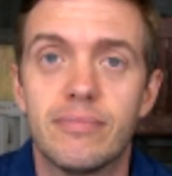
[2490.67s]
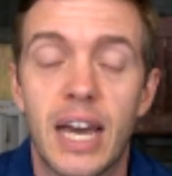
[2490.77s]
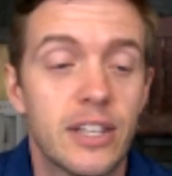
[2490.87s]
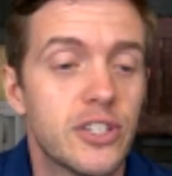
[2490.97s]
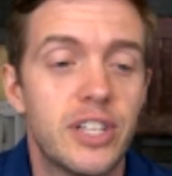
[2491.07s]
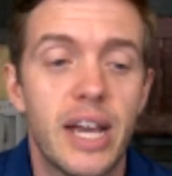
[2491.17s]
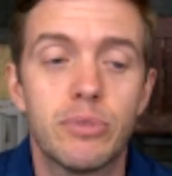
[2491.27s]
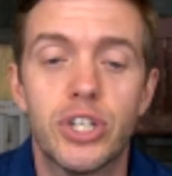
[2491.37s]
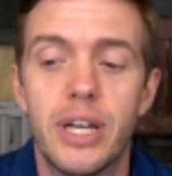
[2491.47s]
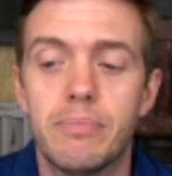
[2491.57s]
And it's a damn
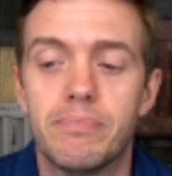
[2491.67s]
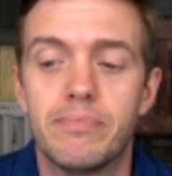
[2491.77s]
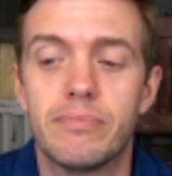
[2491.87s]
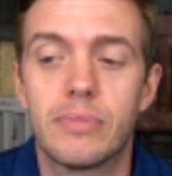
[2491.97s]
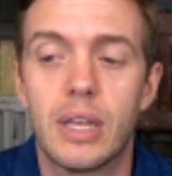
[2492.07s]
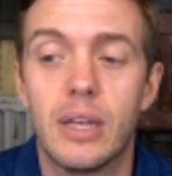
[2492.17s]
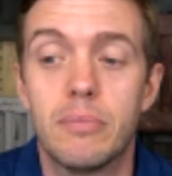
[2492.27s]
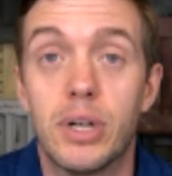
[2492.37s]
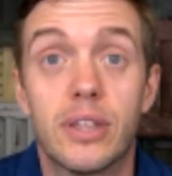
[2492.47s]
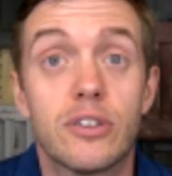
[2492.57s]
shame.
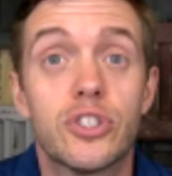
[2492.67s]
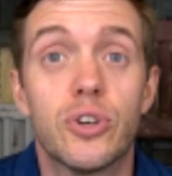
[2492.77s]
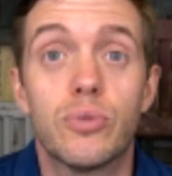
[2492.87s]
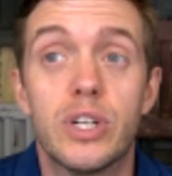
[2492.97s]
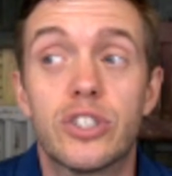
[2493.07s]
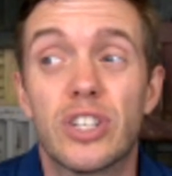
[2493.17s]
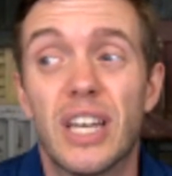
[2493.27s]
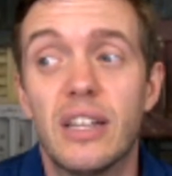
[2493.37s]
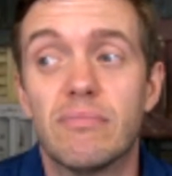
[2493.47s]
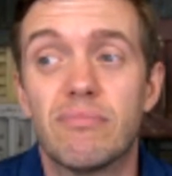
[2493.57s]
But they're so rich,
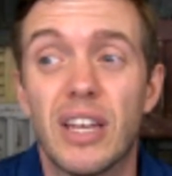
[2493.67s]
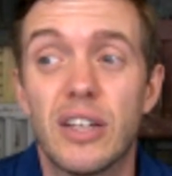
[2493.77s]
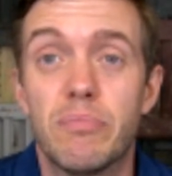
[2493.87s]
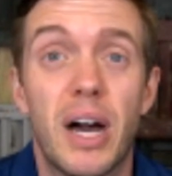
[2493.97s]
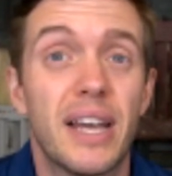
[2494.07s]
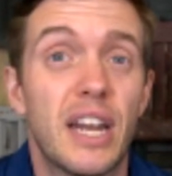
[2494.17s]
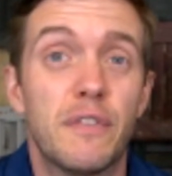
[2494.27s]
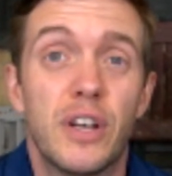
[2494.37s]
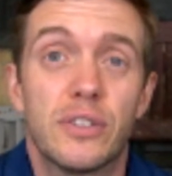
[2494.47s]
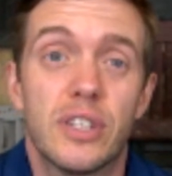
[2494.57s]
again, they could buy
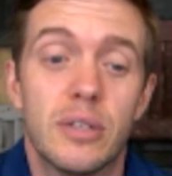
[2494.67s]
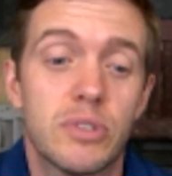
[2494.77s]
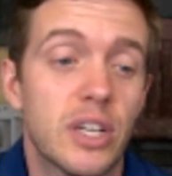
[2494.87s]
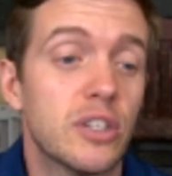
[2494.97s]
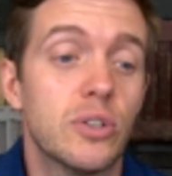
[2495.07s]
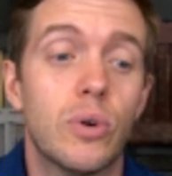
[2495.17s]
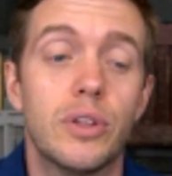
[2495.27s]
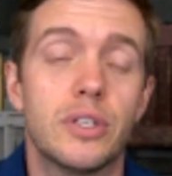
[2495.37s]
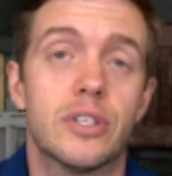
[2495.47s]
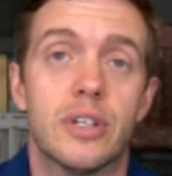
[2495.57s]
NFL teams. They could do
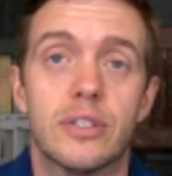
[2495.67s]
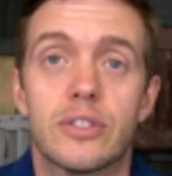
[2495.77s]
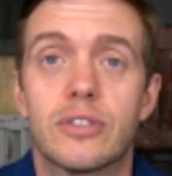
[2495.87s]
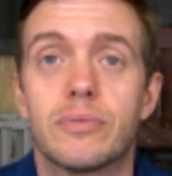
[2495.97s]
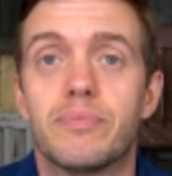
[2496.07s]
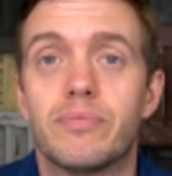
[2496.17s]
all these things.